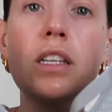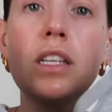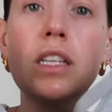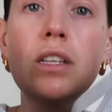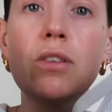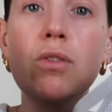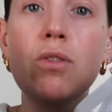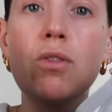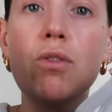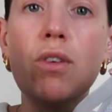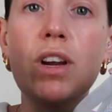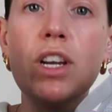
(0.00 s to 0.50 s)
This
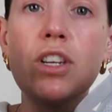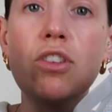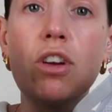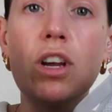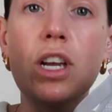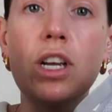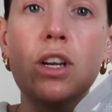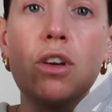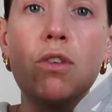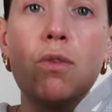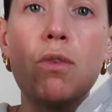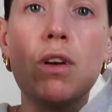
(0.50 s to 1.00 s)
little grey
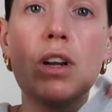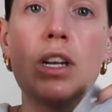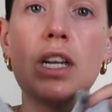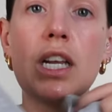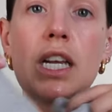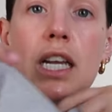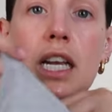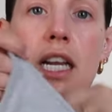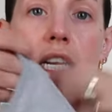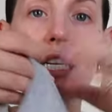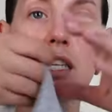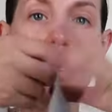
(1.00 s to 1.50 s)
triangle one.
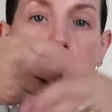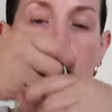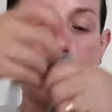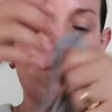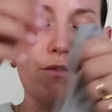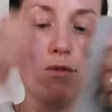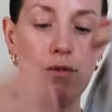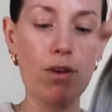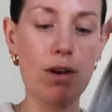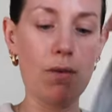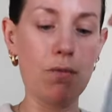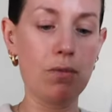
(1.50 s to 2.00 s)
Again, it's kind
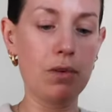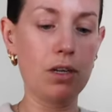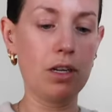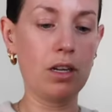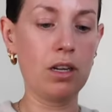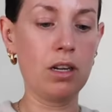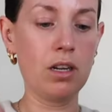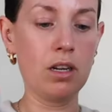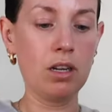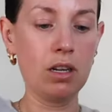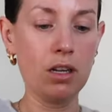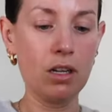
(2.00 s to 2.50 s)
of ribbed
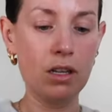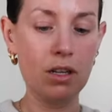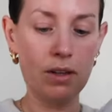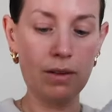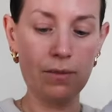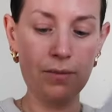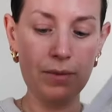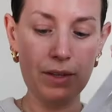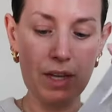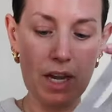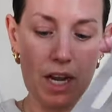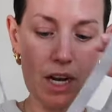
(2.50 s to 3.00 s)

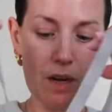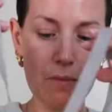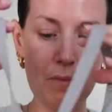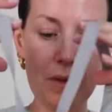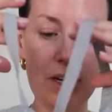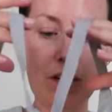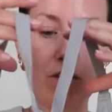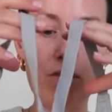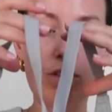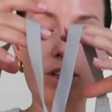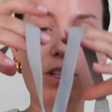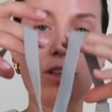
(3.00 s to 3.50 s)
and a
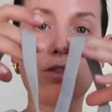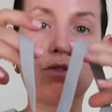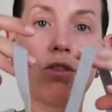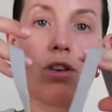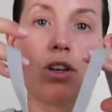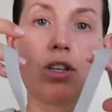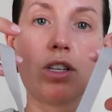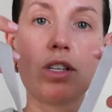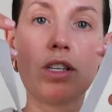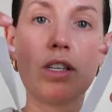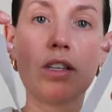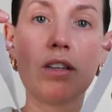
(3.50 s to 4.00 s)
bit
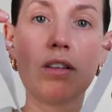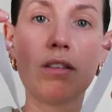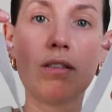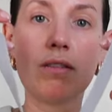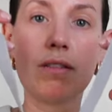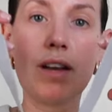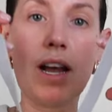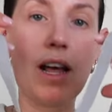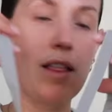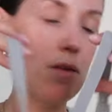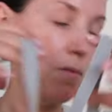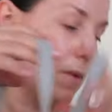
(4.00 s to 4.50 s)
crisscross
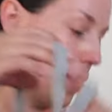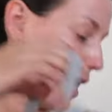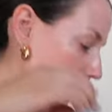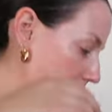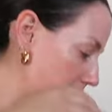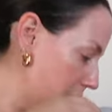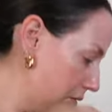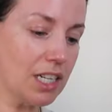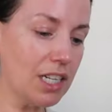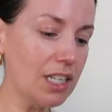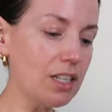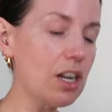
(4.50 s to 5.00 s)
at the
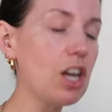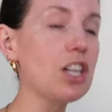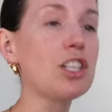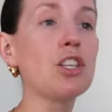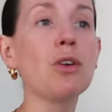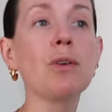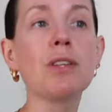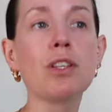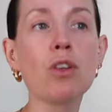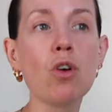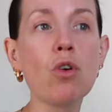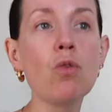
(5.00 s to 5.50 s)
back. So
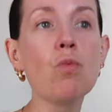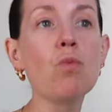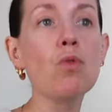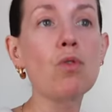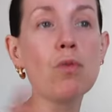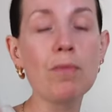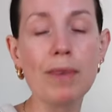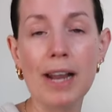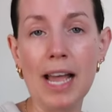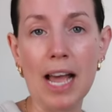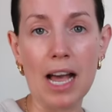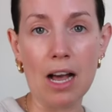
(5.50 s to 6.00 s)
it's got
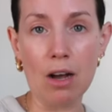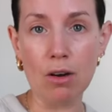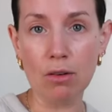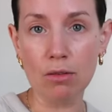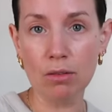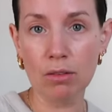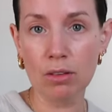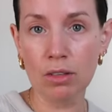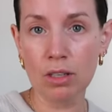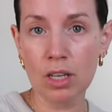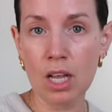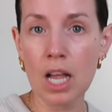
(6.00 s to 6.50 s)
warm
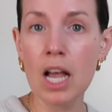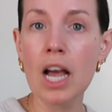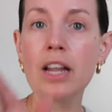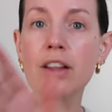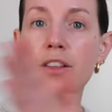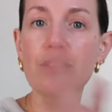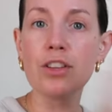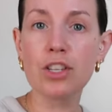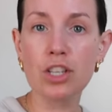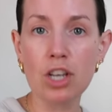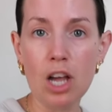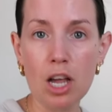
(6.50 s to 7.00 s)
now.
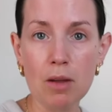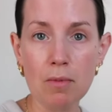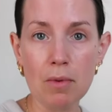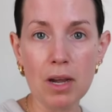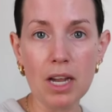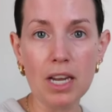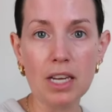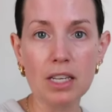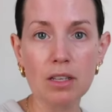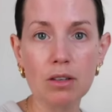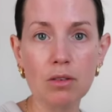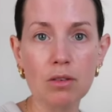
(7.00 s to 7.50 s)
At the time
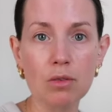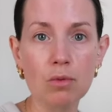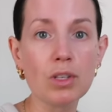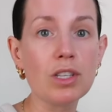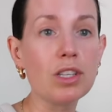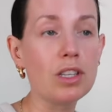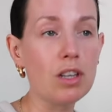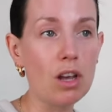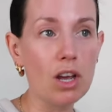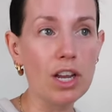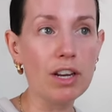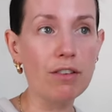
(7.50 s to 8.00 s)
I was
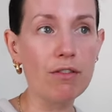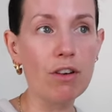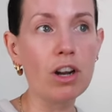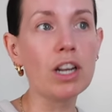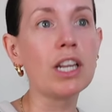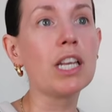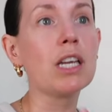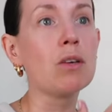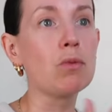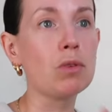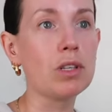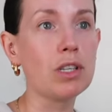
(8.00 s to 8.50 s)
starting
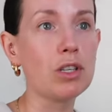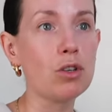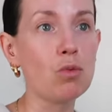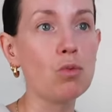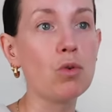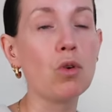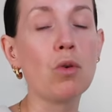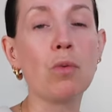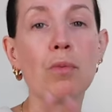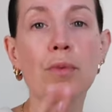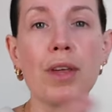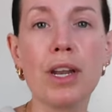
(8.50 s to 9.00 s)
running, it was still
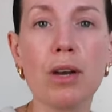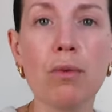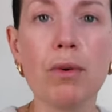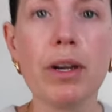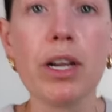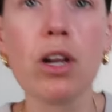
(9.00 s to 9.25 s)
warm. Then it